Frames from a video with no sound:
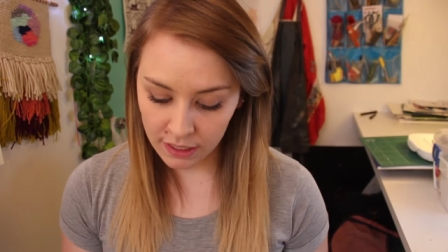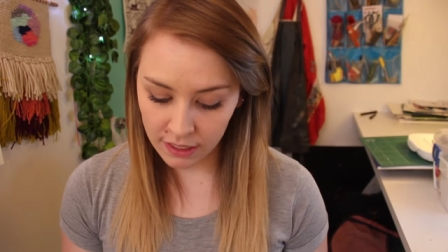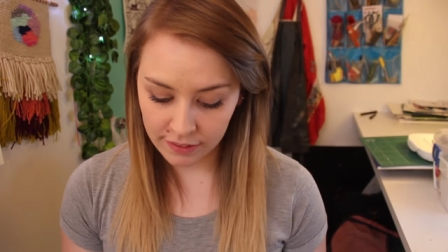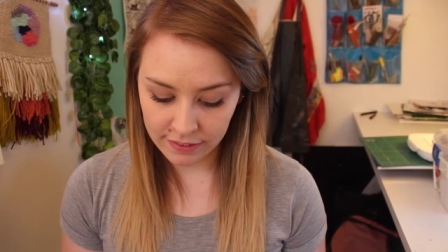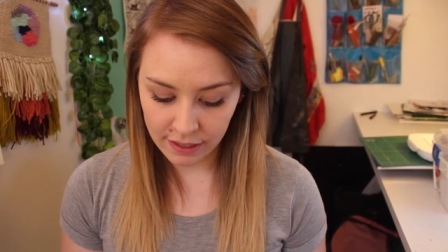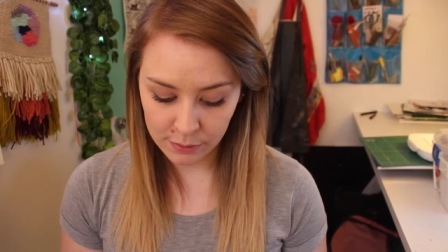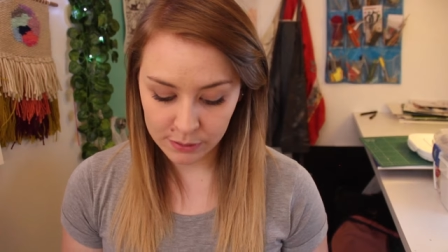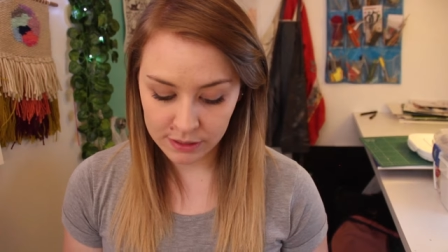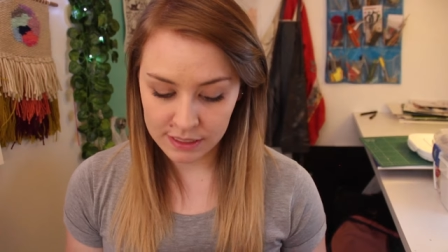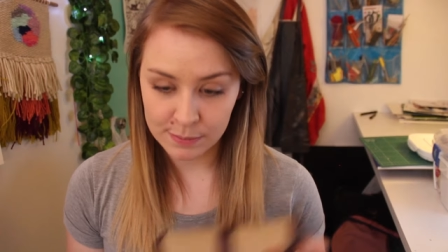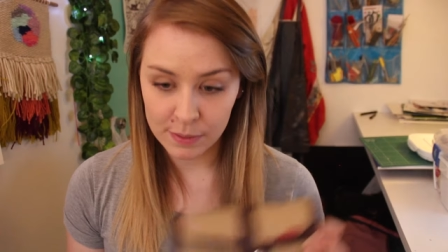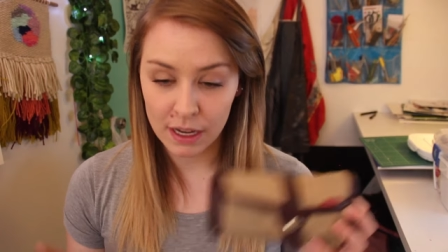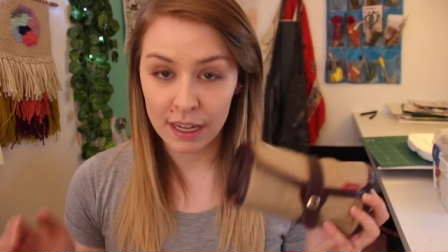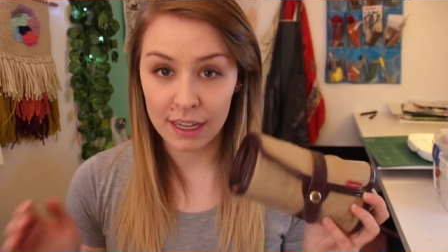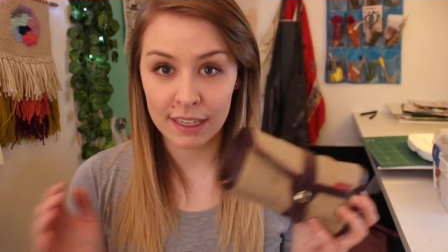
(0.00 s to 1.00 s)
And that was
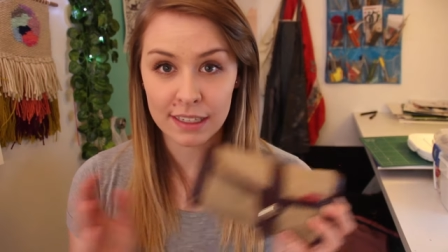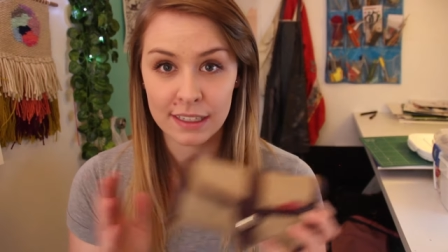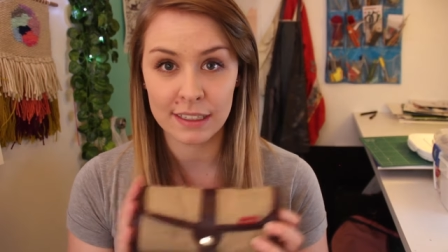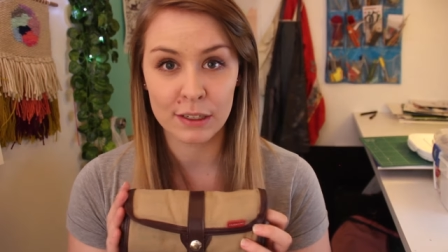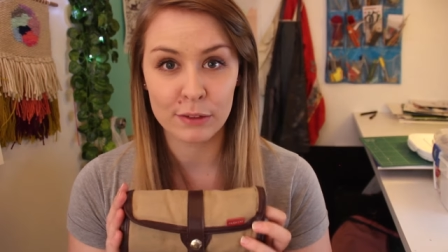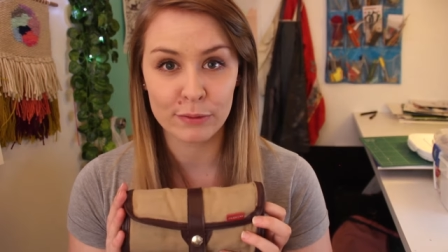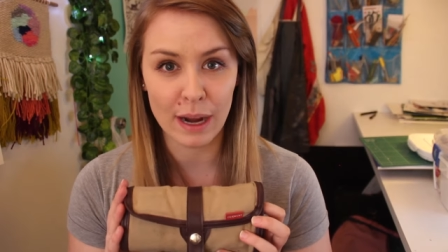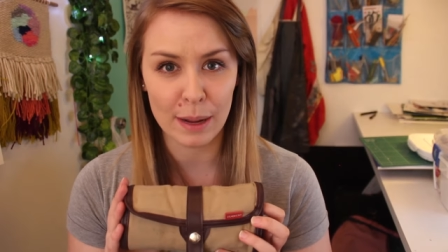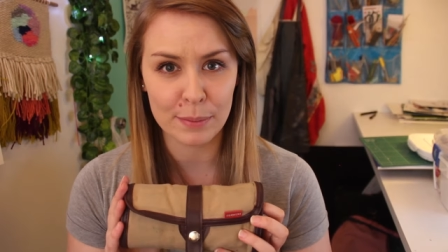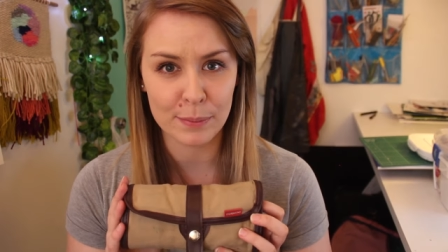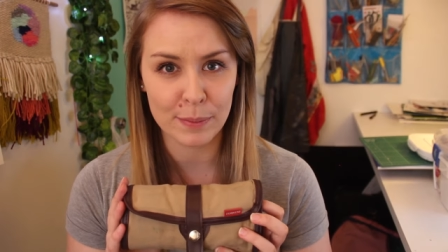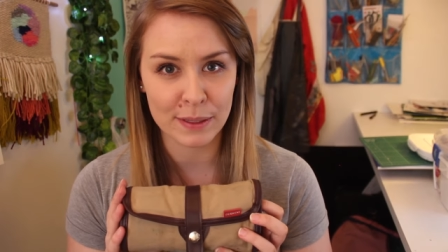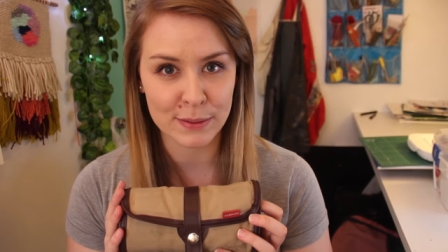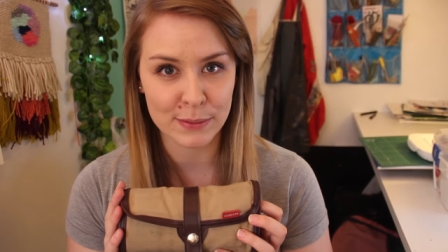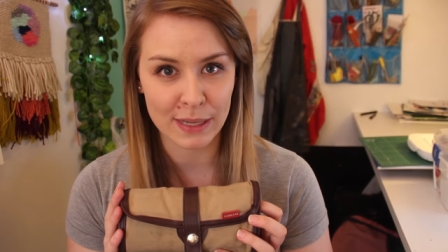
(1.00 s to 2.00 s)
my wrap
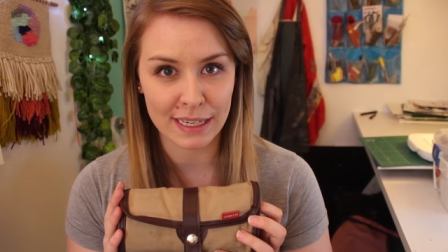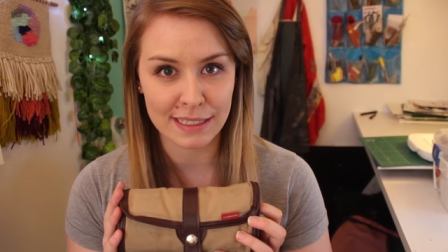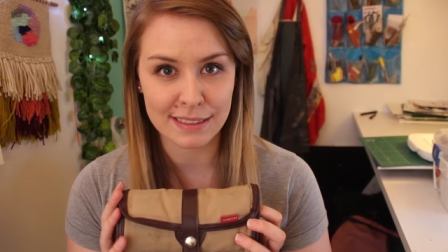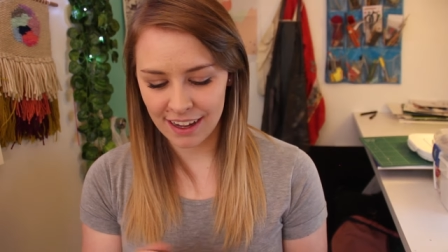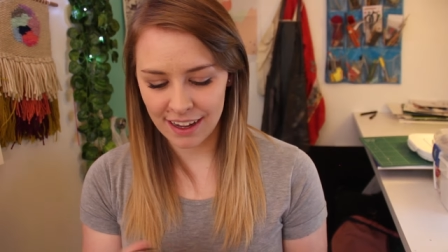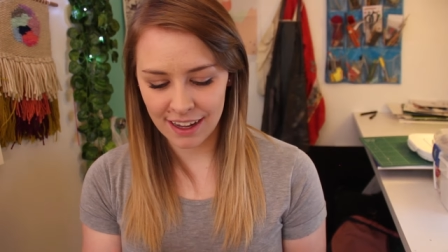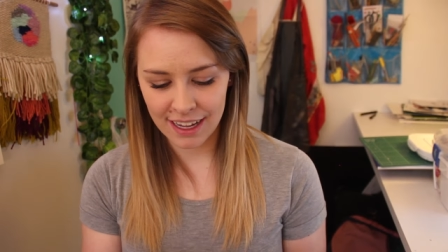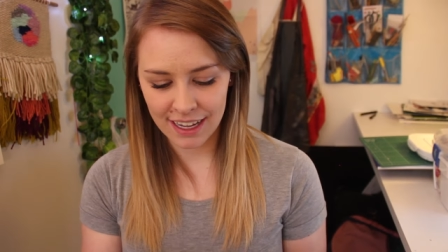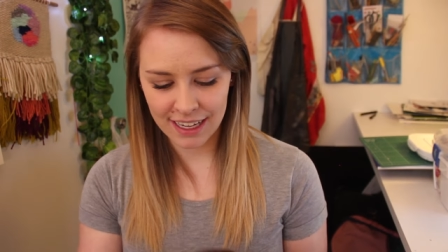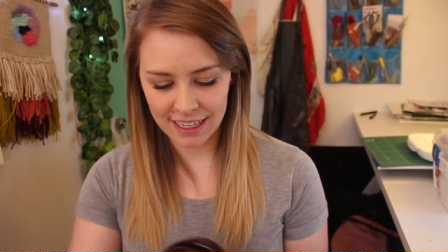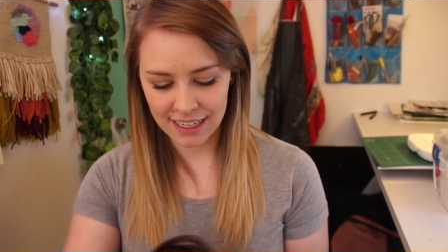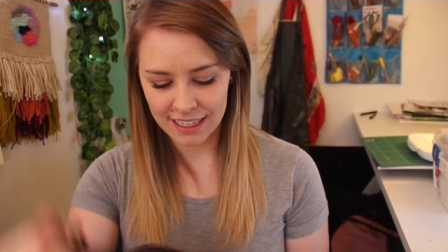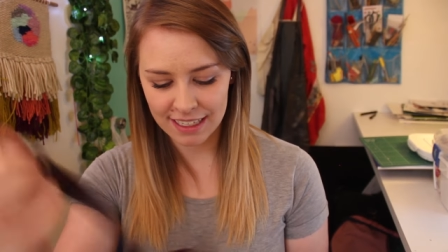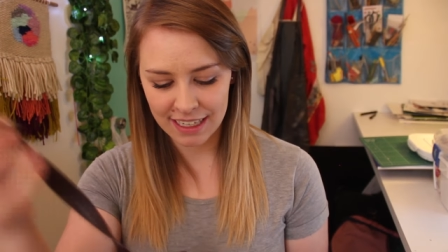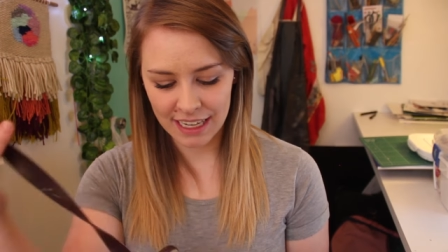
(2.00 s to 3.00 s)
pencil case.
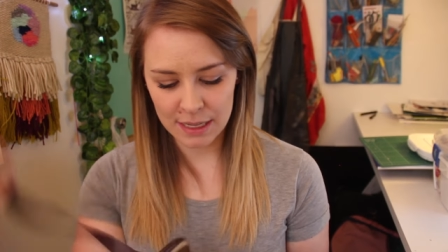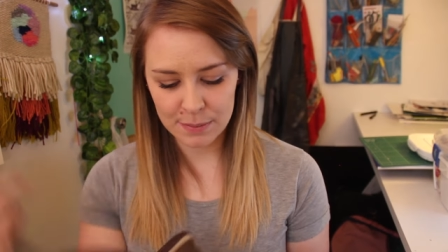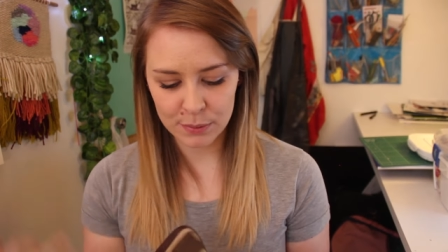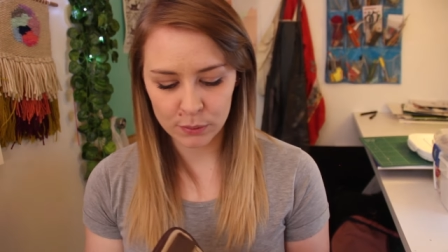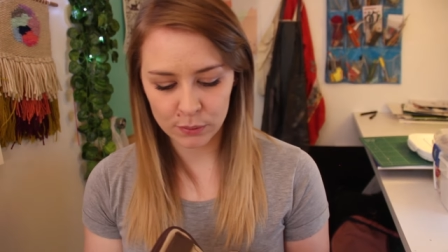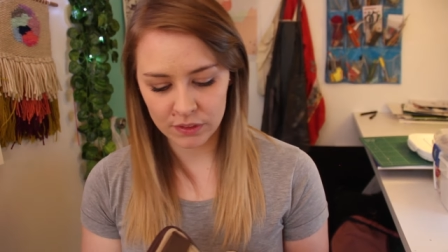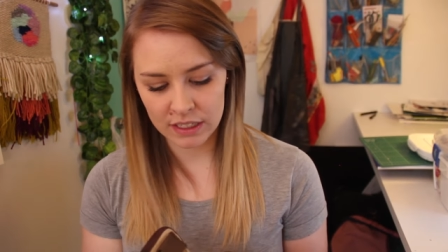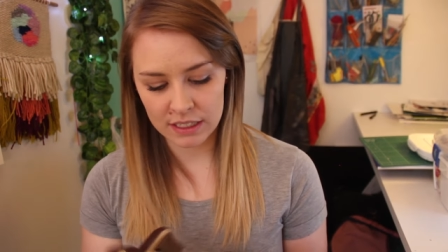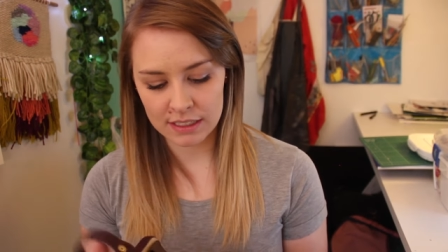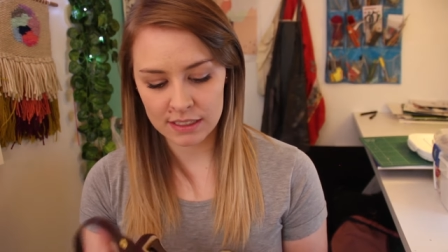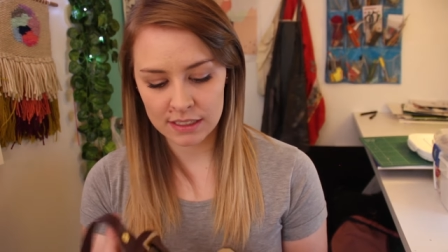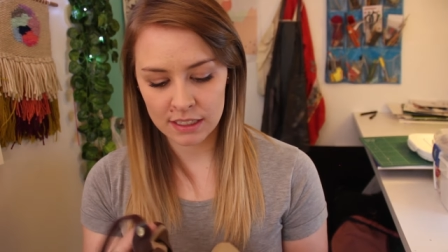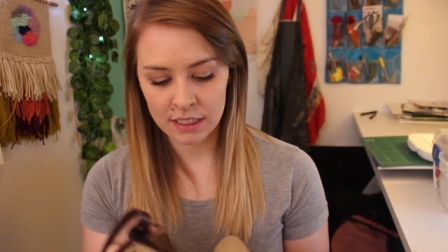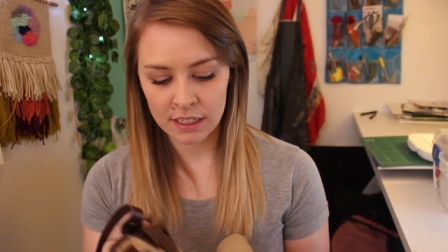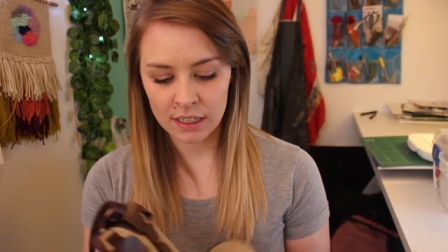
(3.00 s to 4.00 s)
I keep all
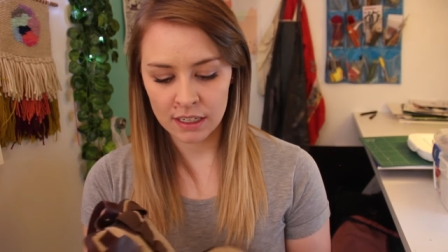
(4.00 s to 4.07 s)
this